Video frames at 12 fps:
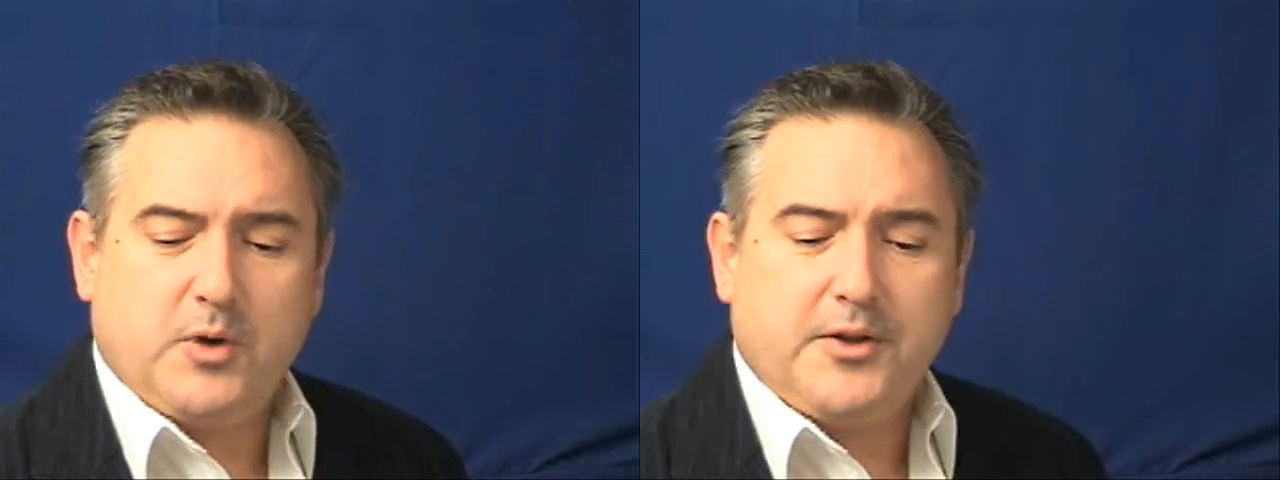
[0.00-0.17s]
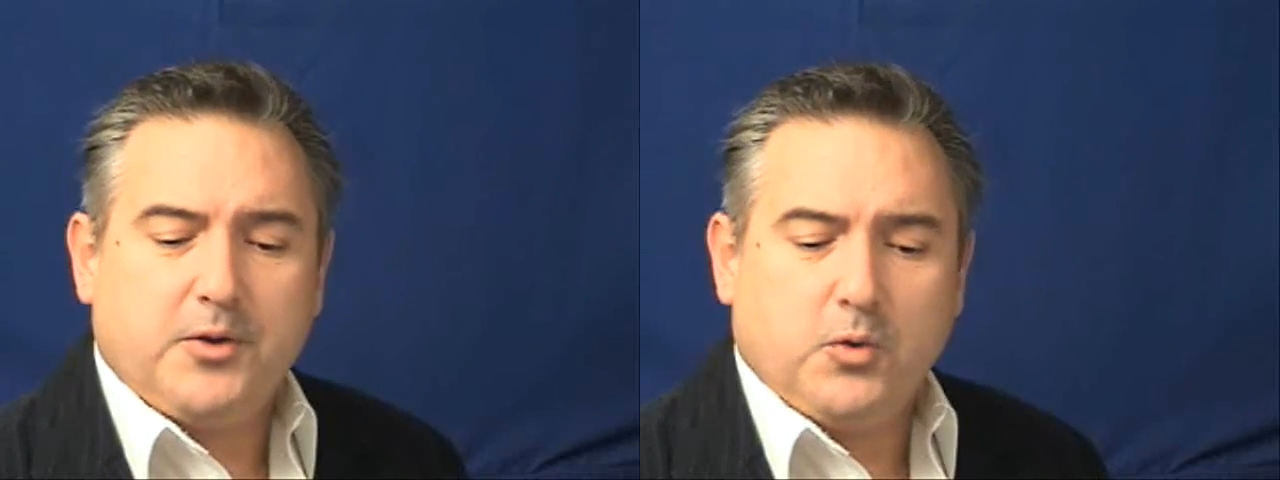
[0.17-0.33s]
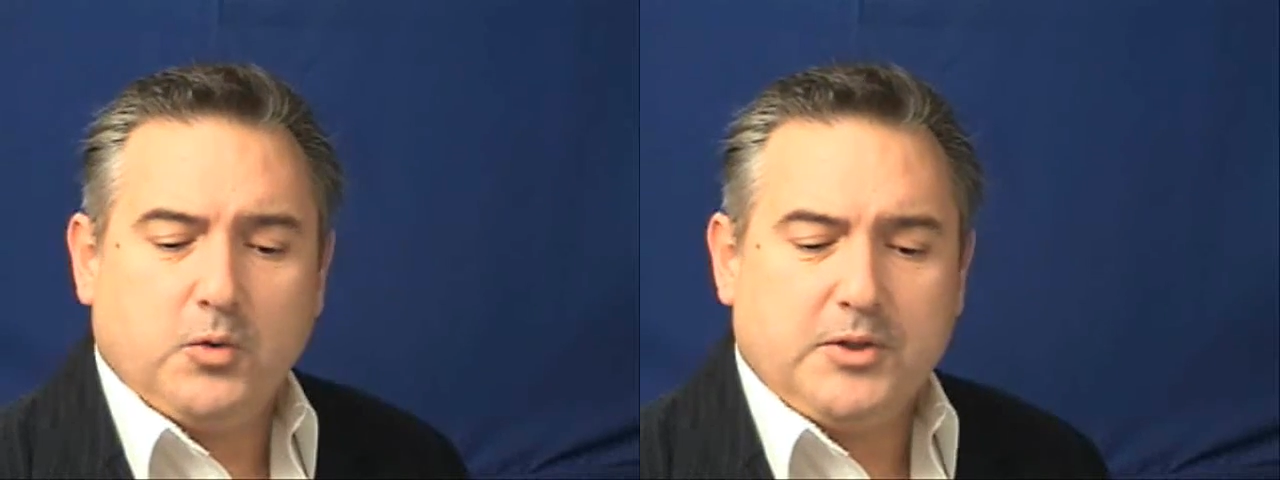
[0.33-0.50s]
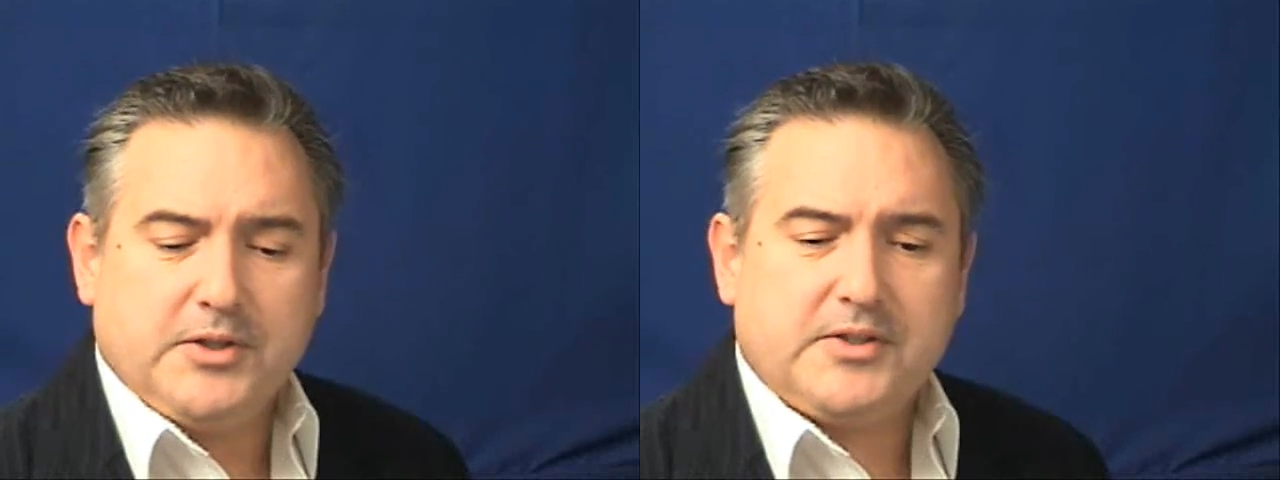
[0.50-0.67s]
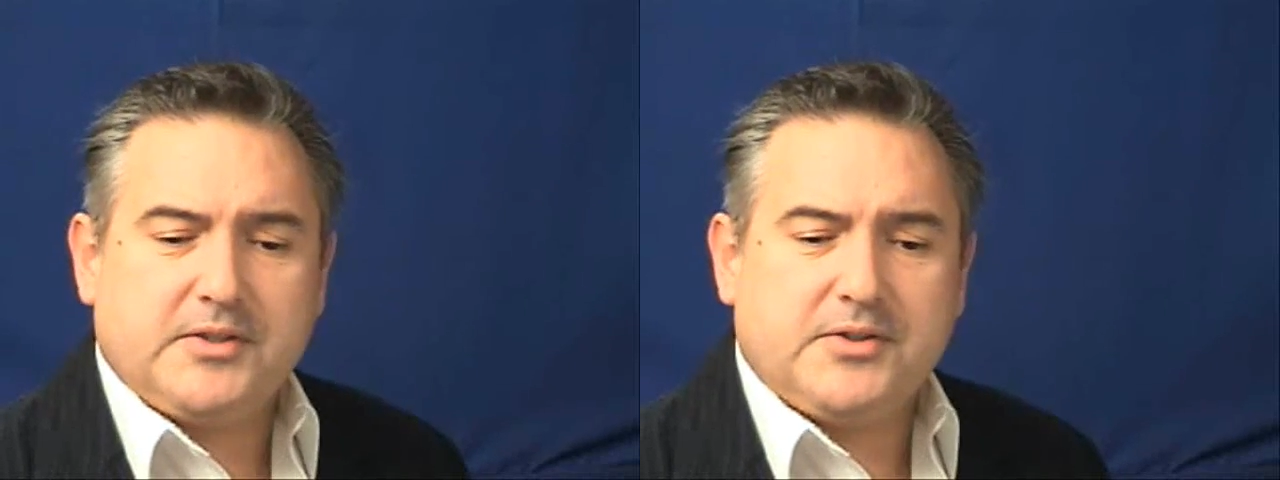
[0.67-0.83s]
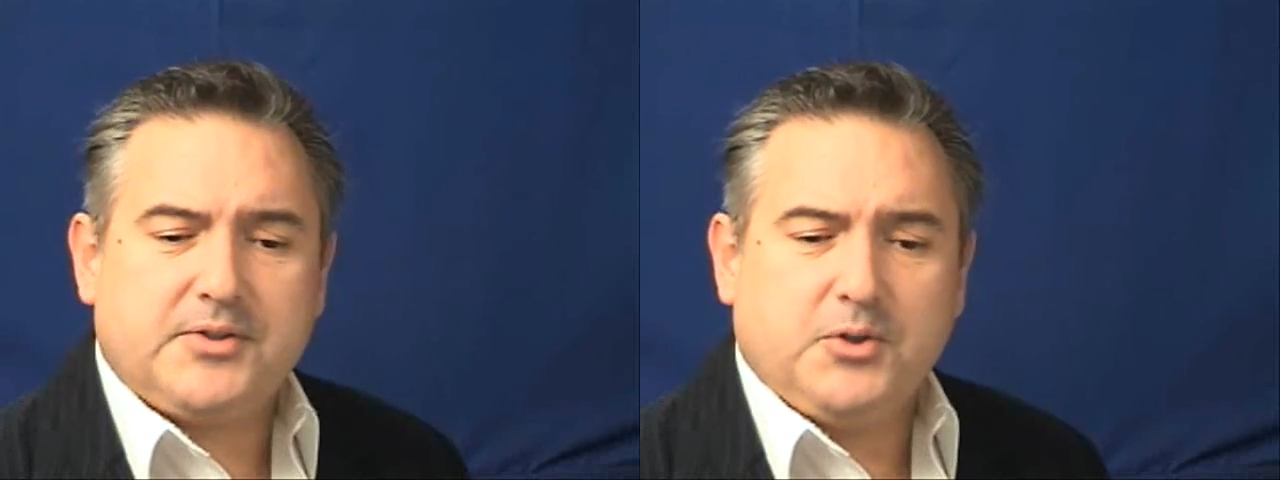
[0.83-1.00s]
One of the
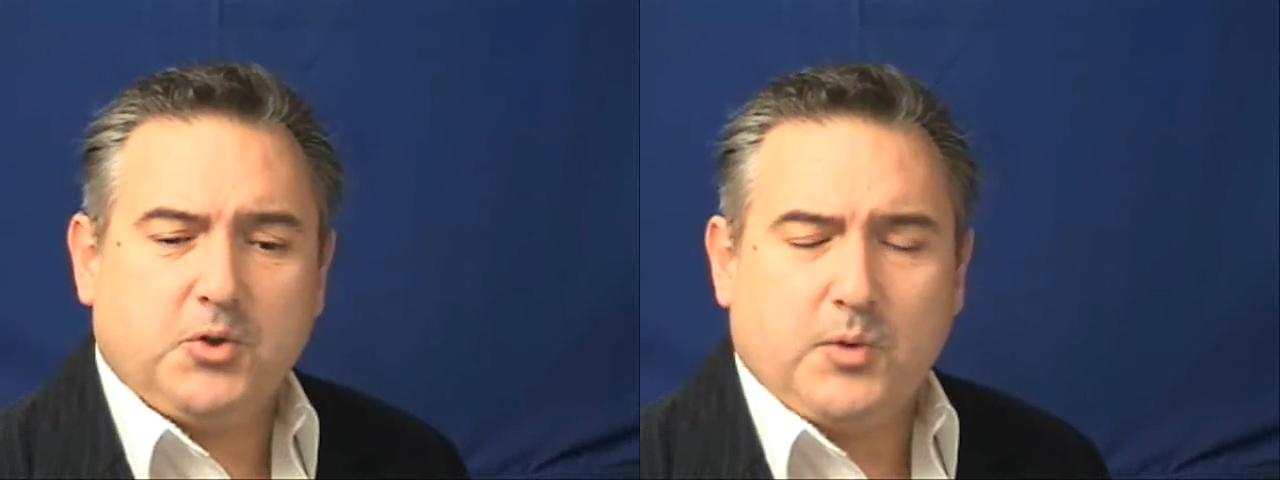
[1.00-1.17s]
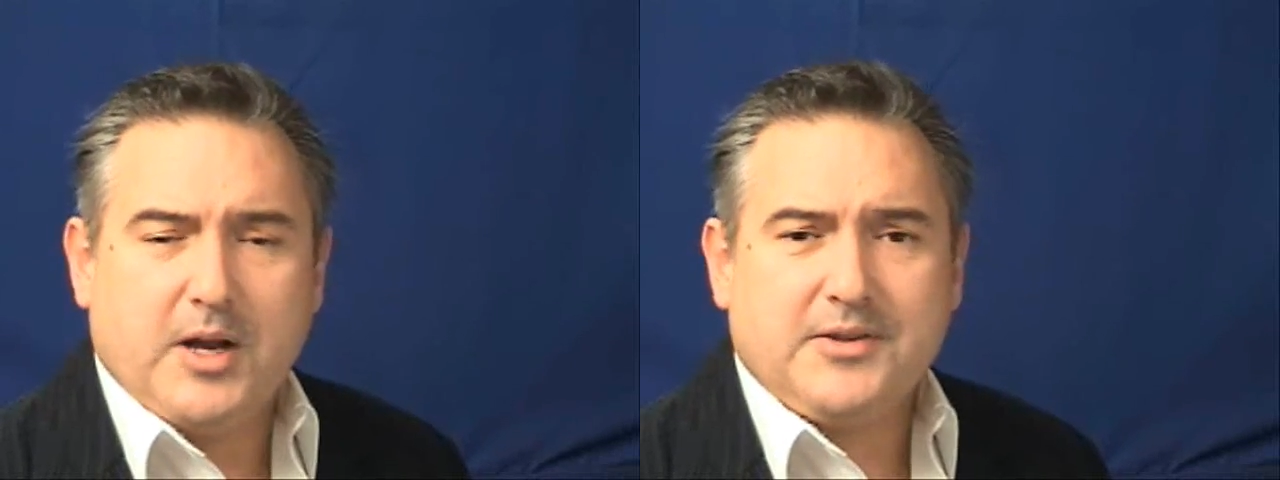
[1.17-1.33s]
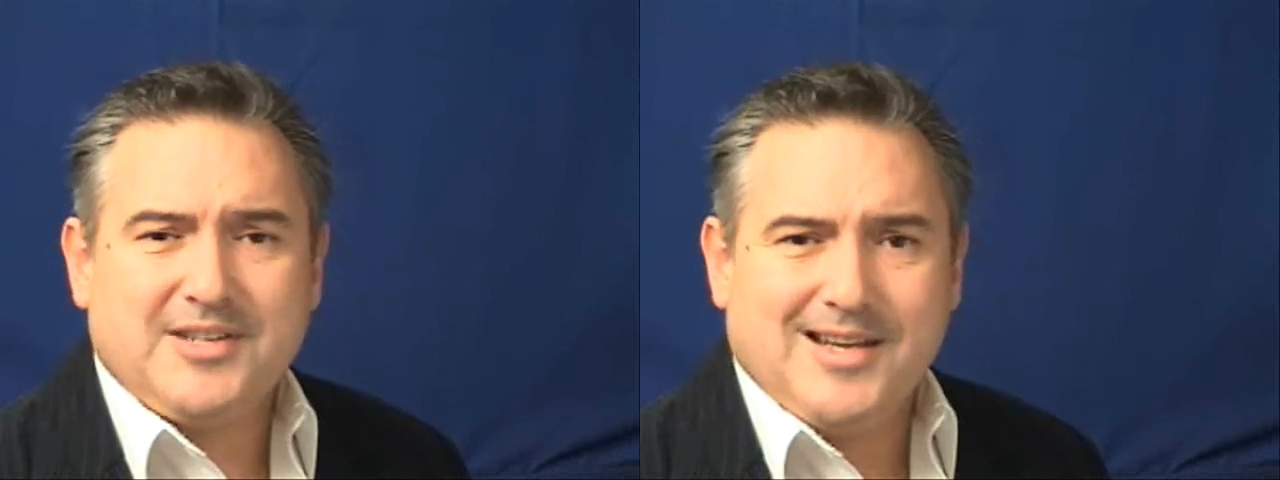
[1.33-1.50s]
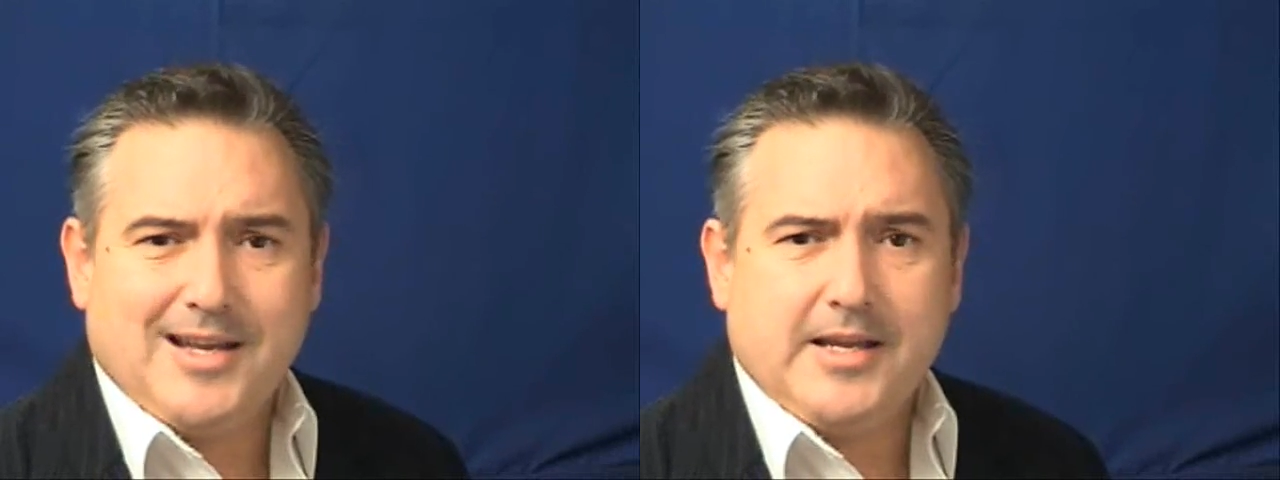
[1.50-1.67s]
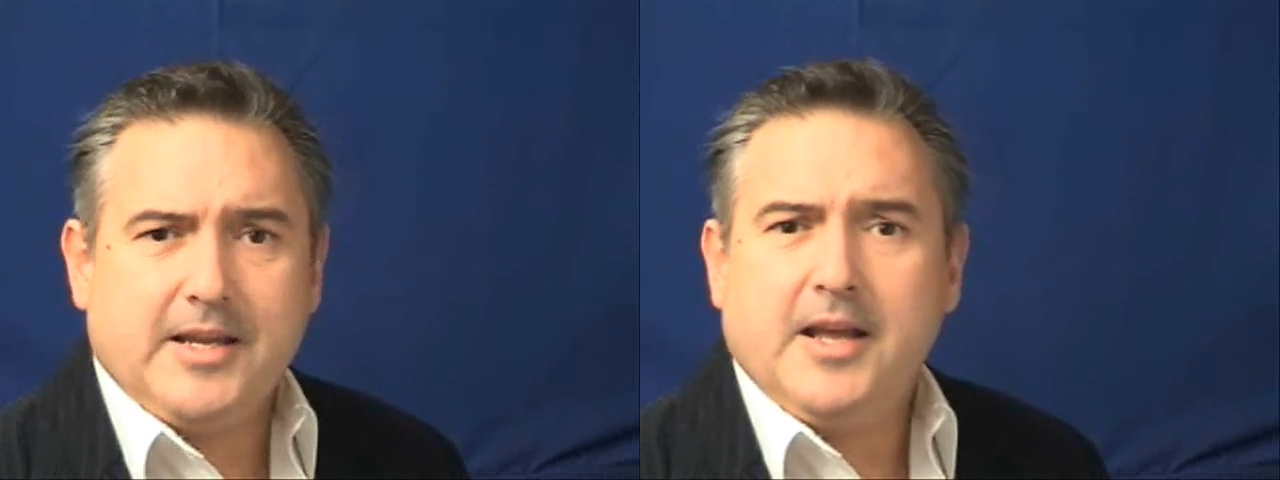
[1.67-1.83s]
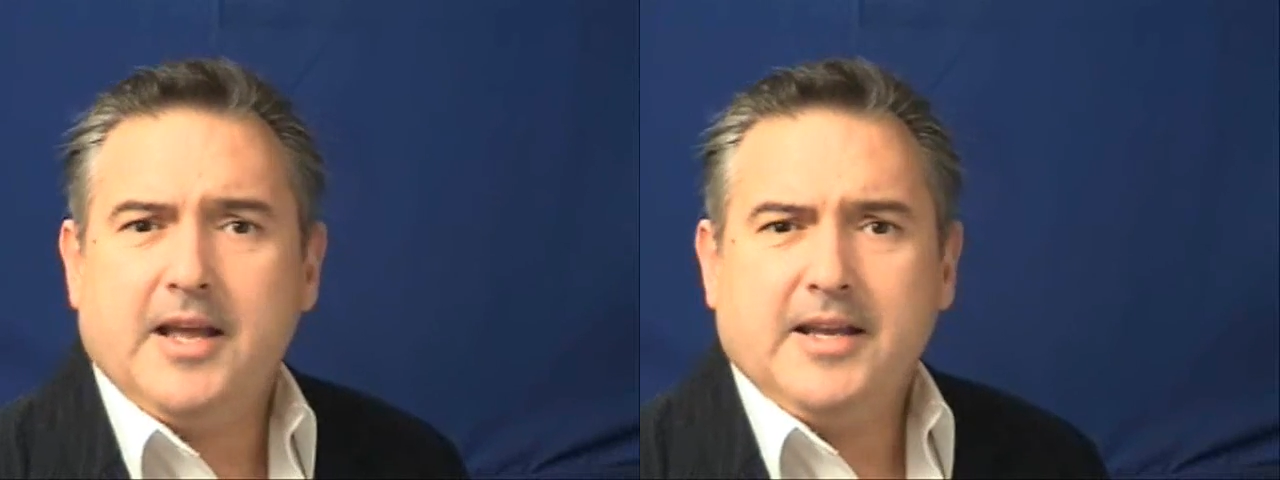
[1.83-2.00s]
earliest and still around
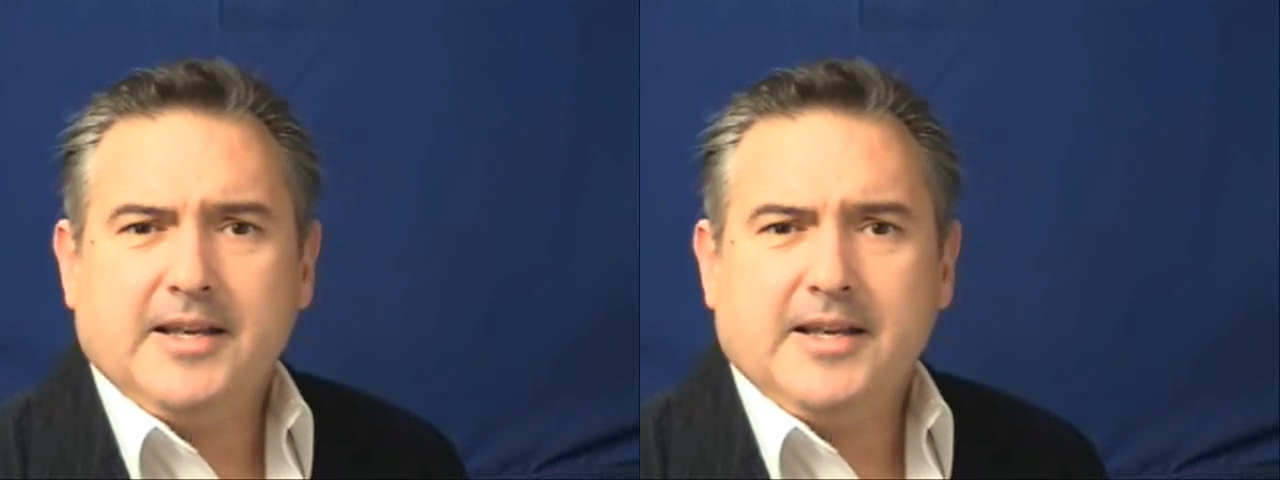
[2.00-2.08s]
today